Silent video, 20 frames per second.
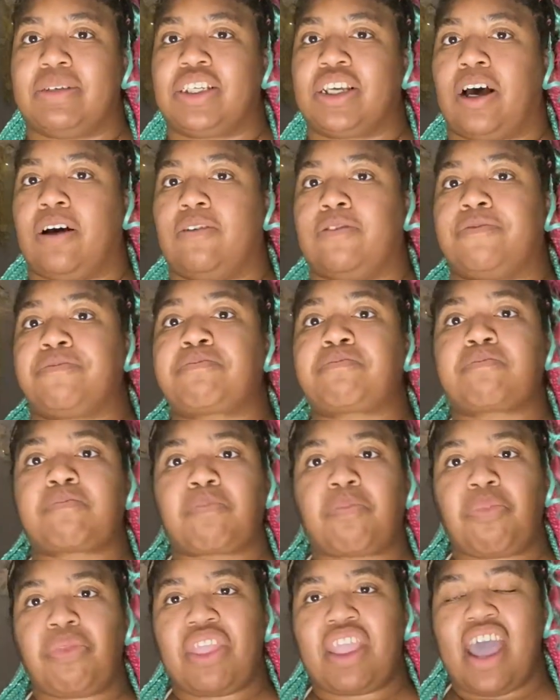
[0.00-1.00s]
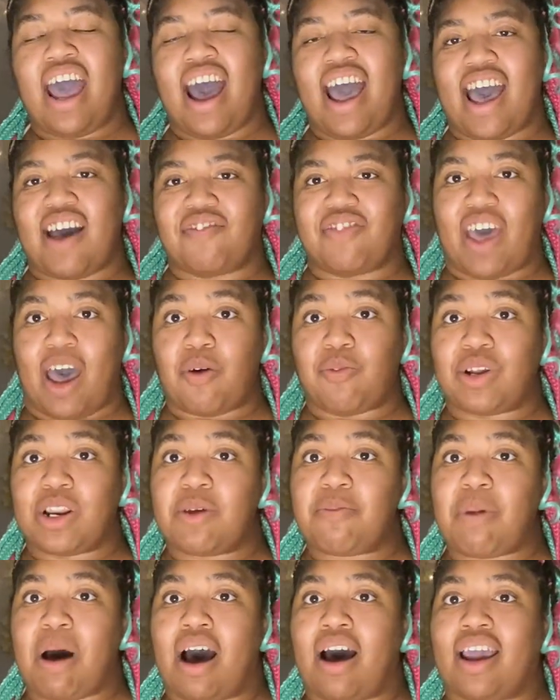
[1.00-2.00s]
So I have that one
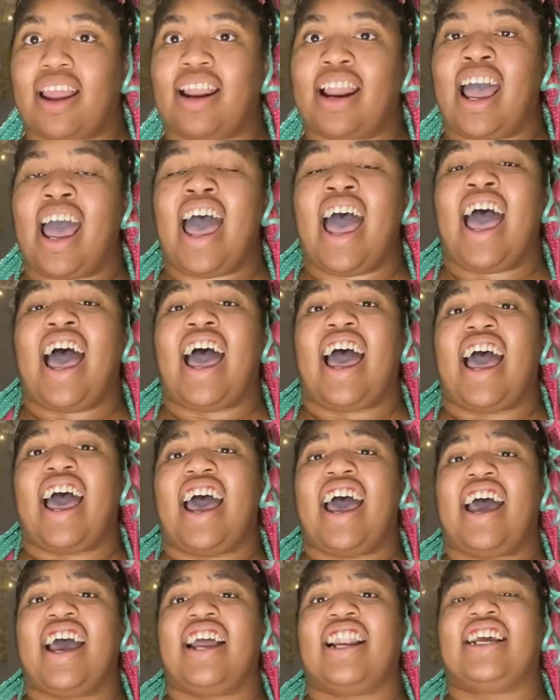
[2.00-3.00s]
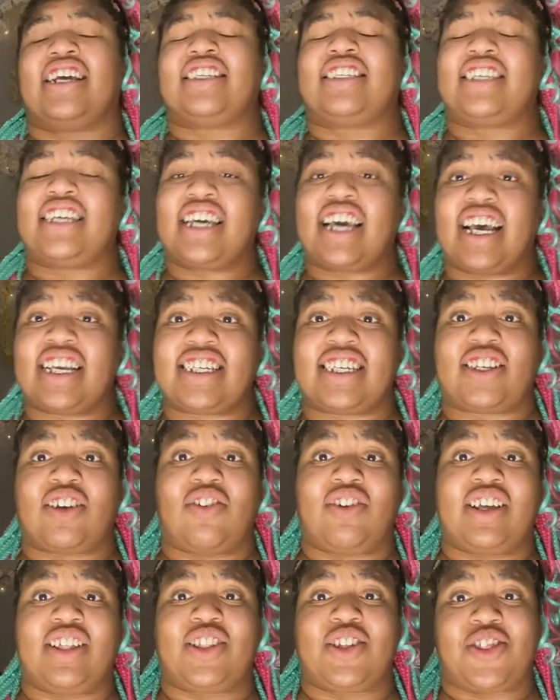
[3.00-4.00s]
in mind. And seeing as it's
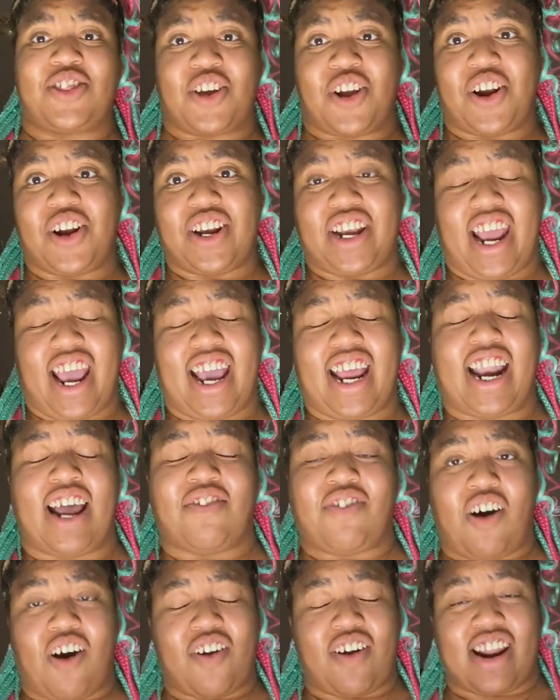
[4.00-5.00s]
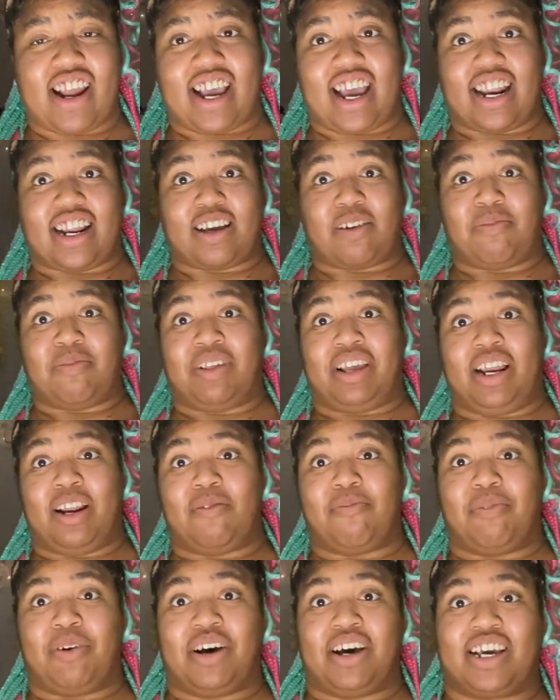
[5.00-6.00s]
only the 3rd day and I've already got a
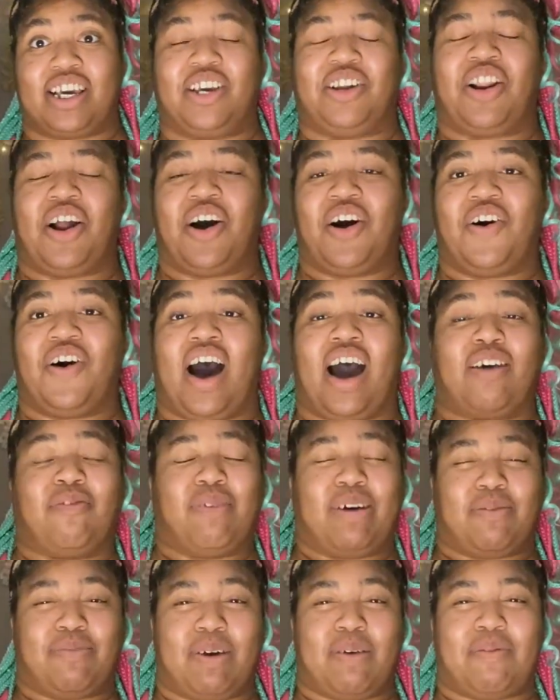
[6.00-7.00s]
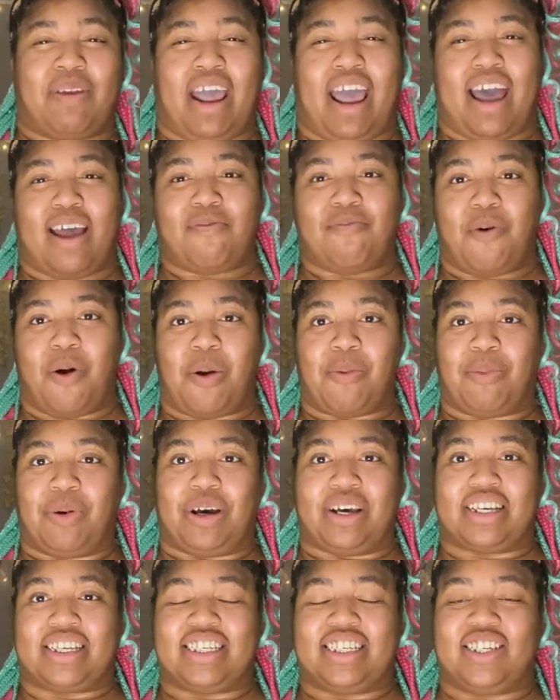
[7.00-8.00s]
completed book, you know, I might be able to add more
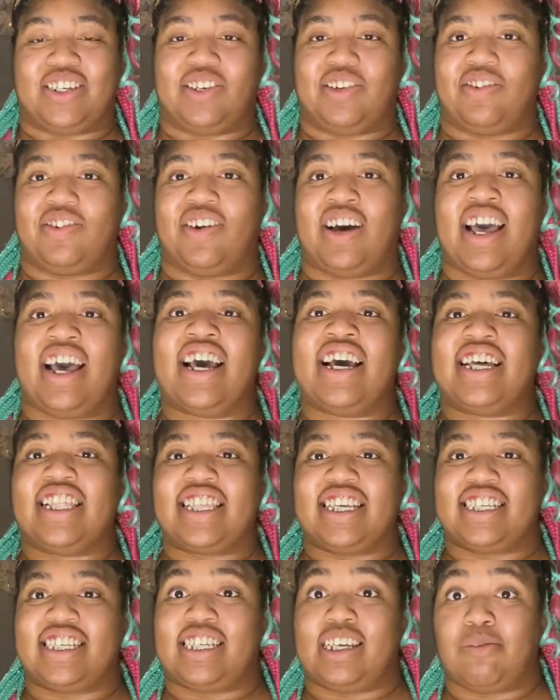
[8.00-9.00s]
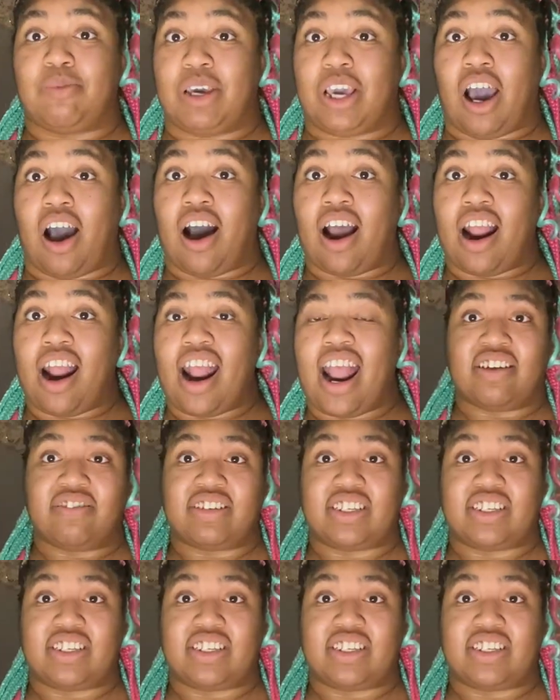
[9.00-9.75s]
books to this TBR.